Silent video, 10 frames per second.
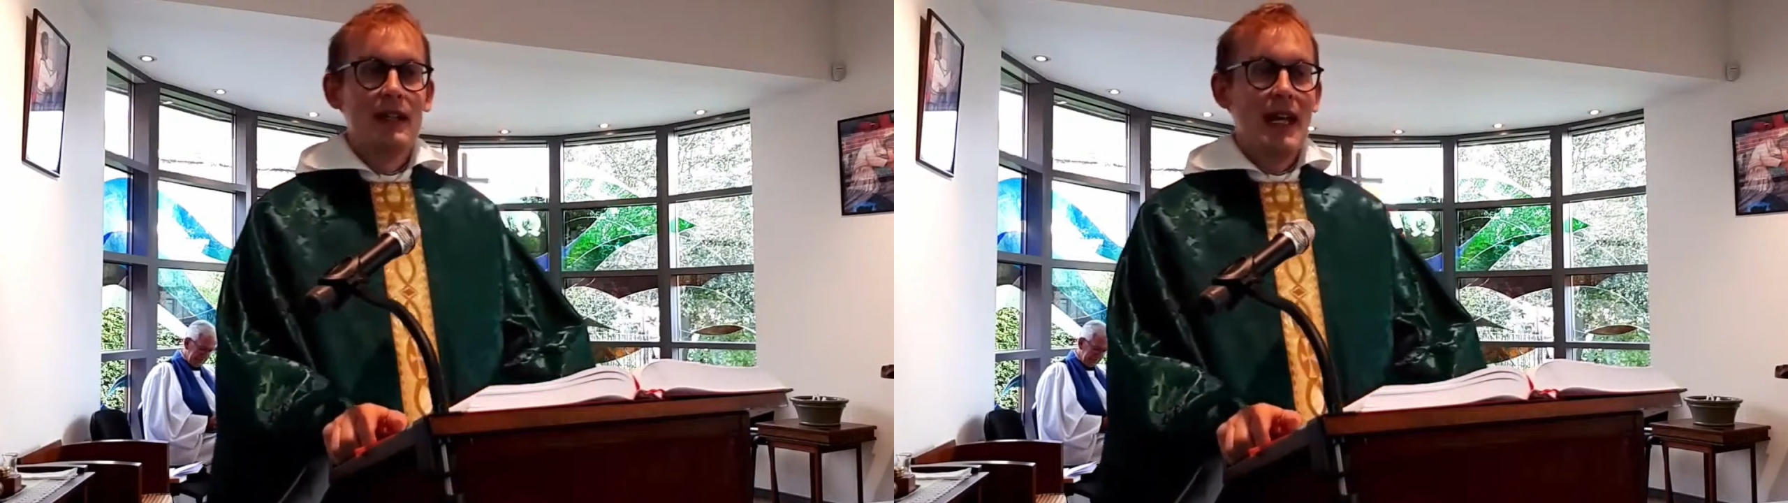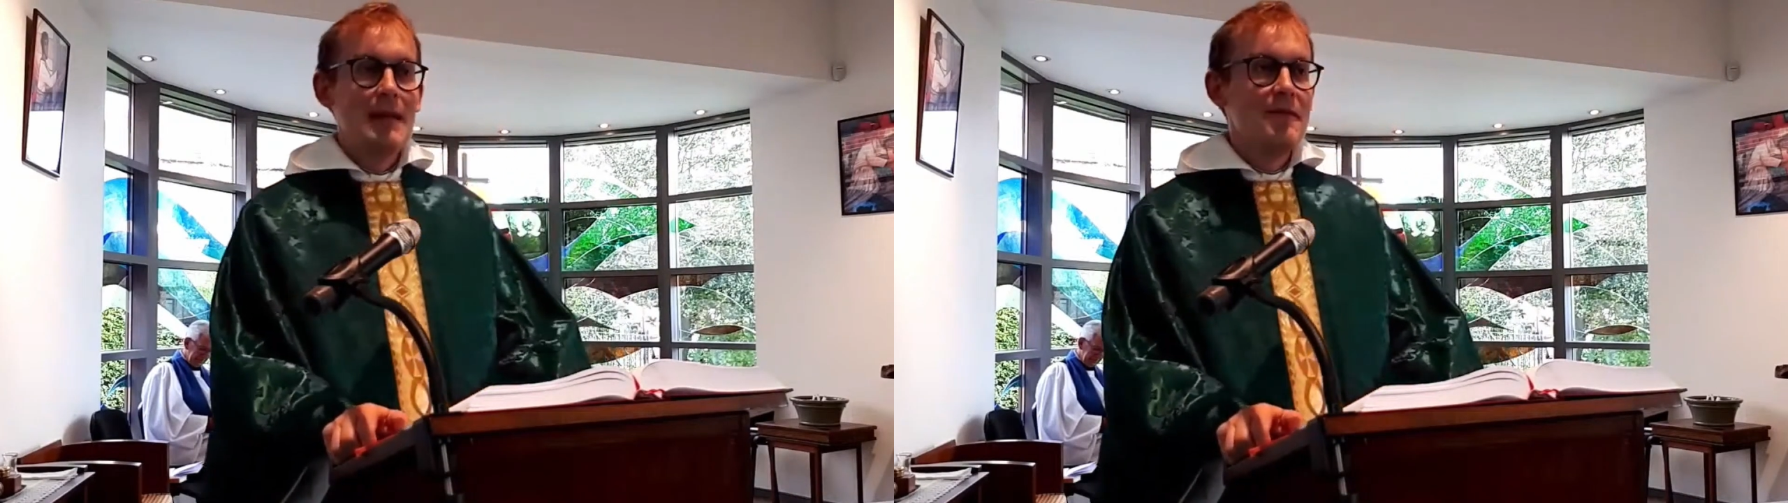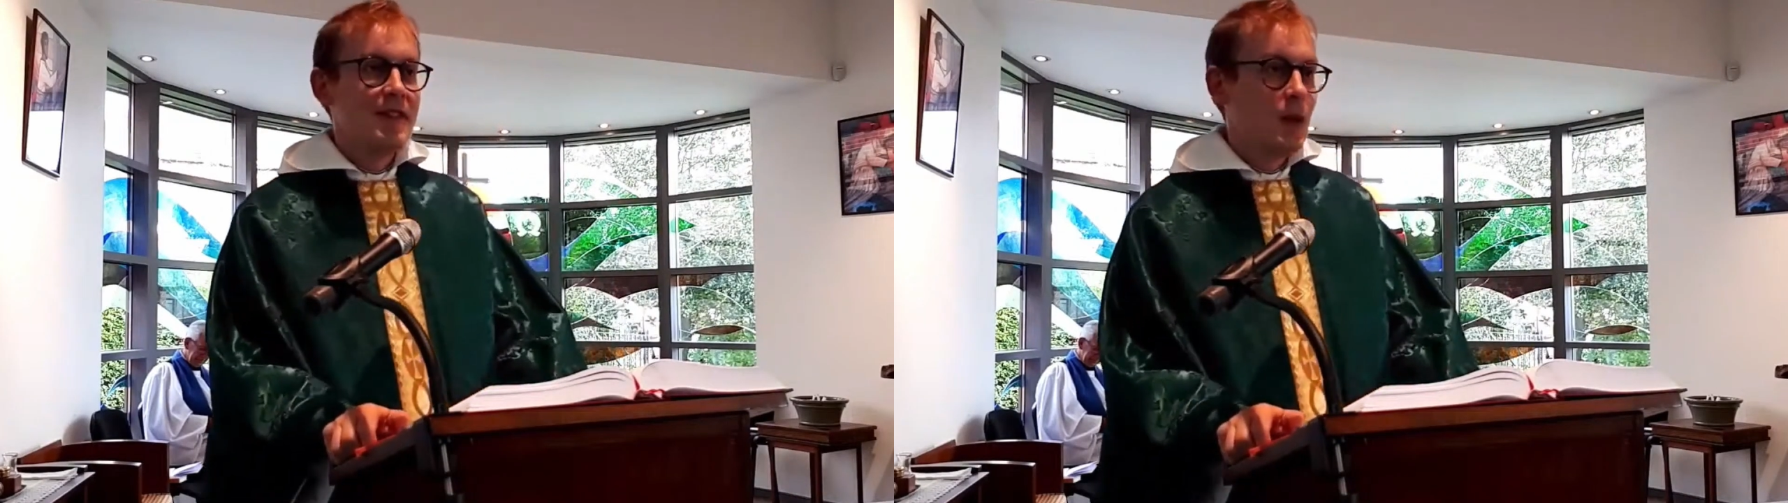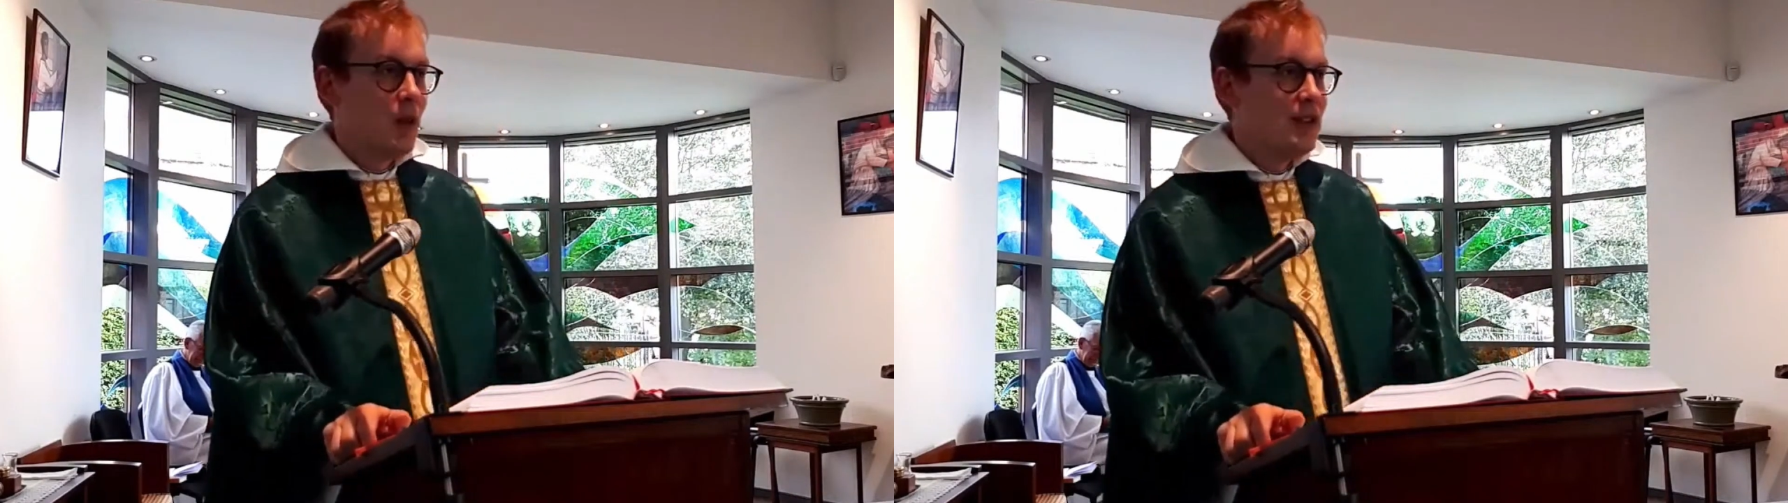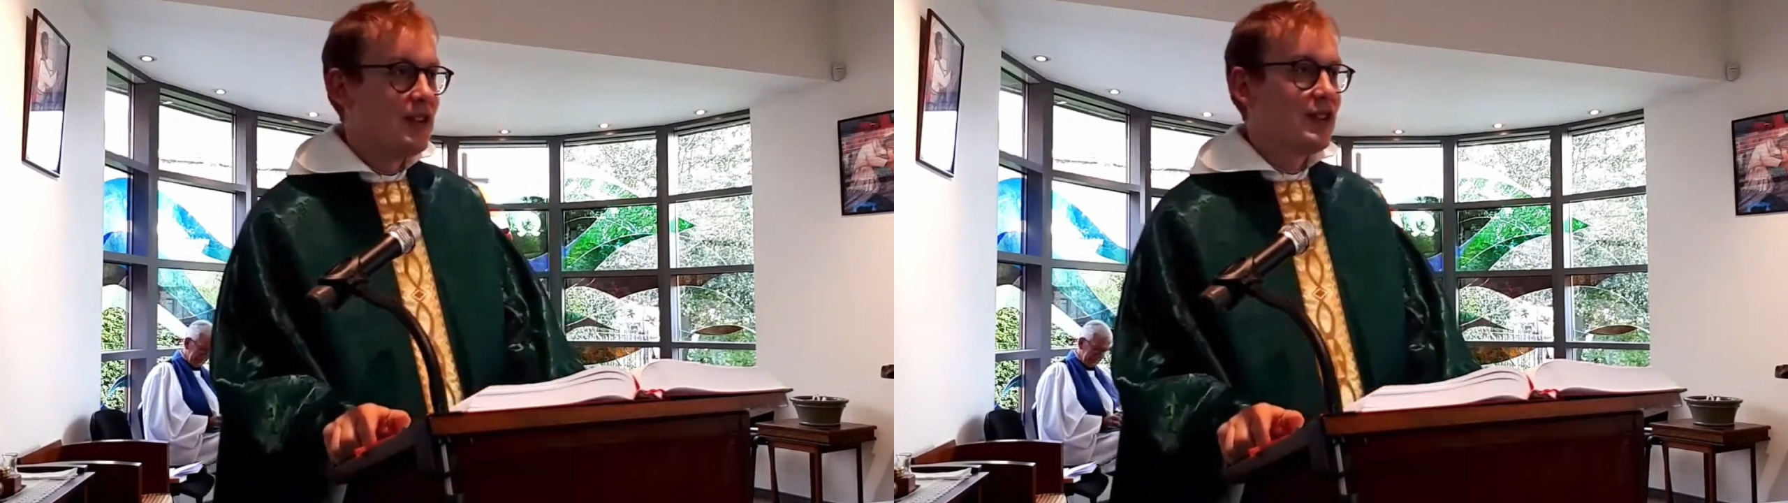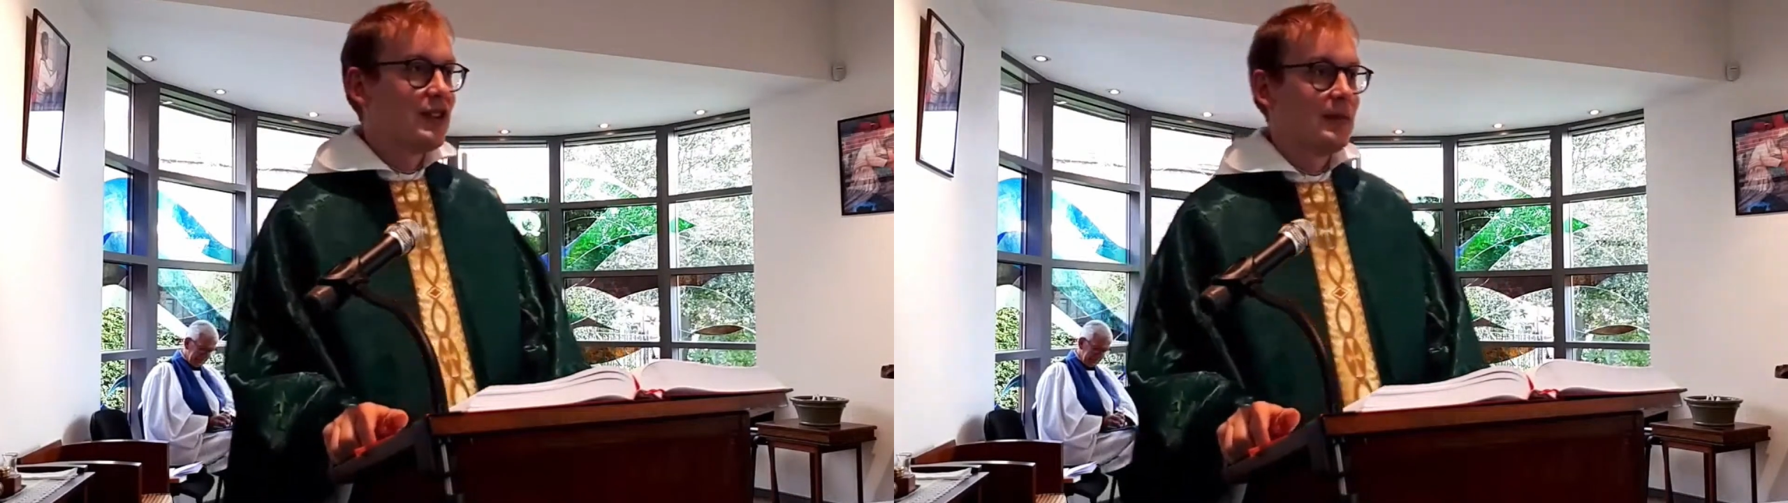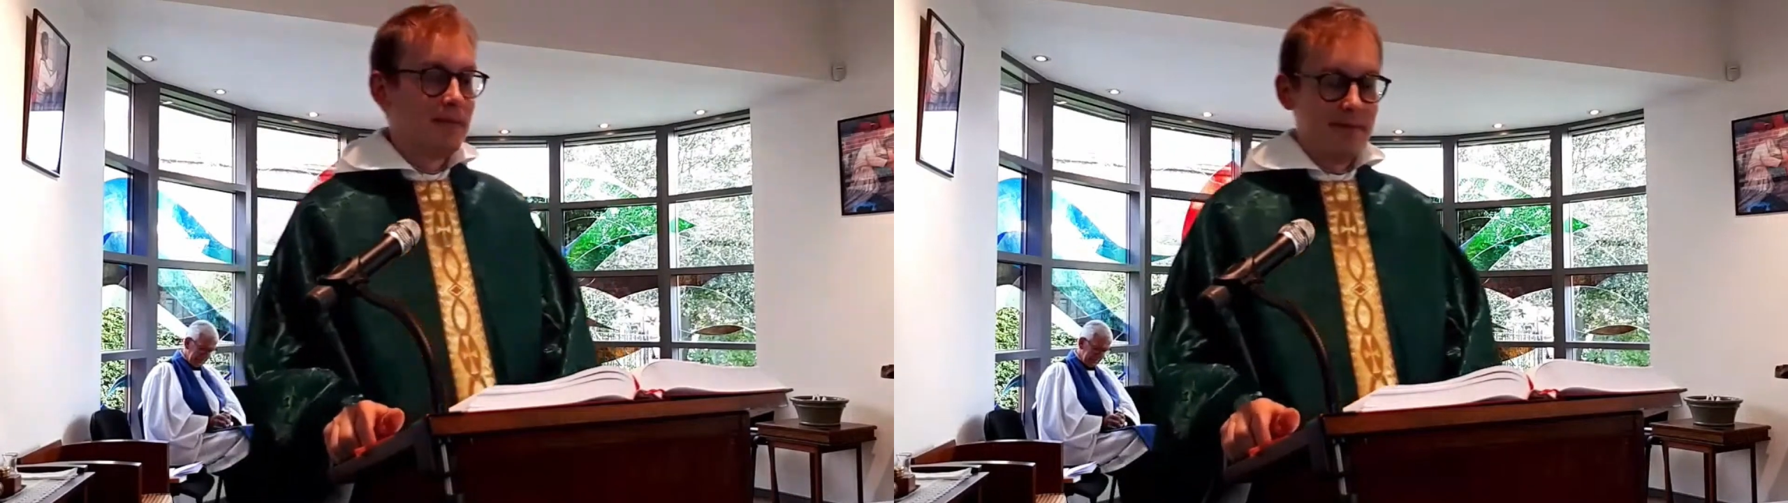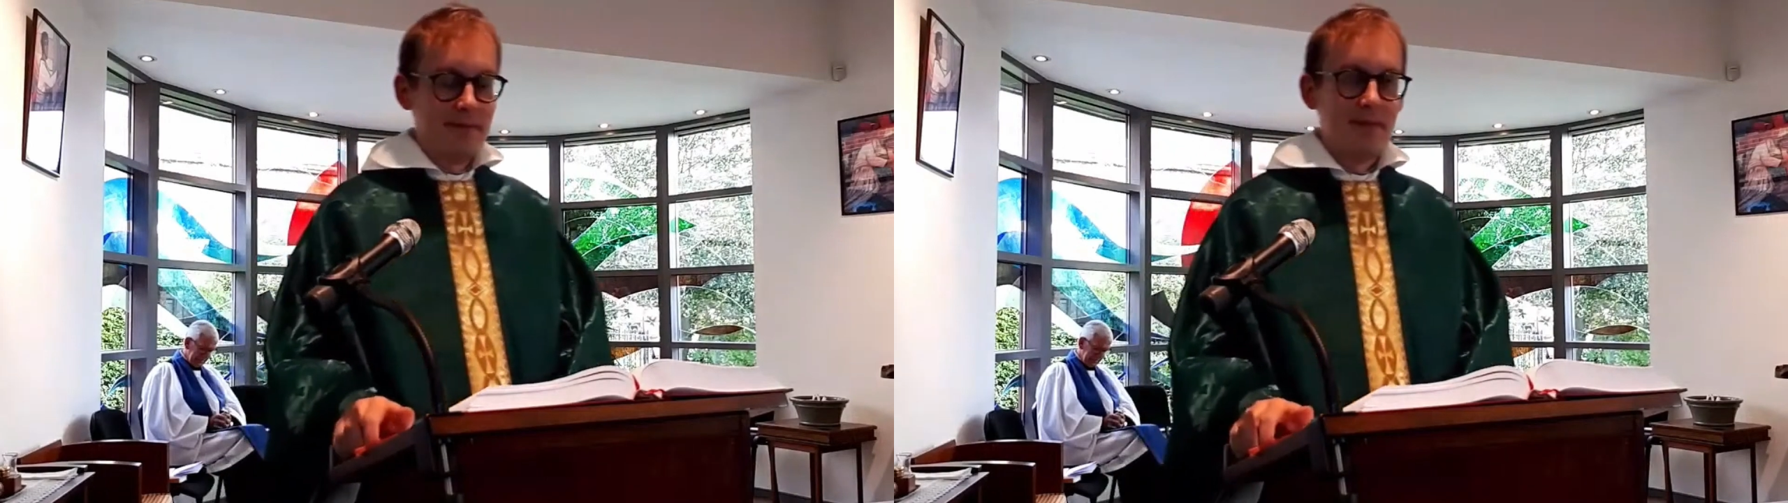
and influence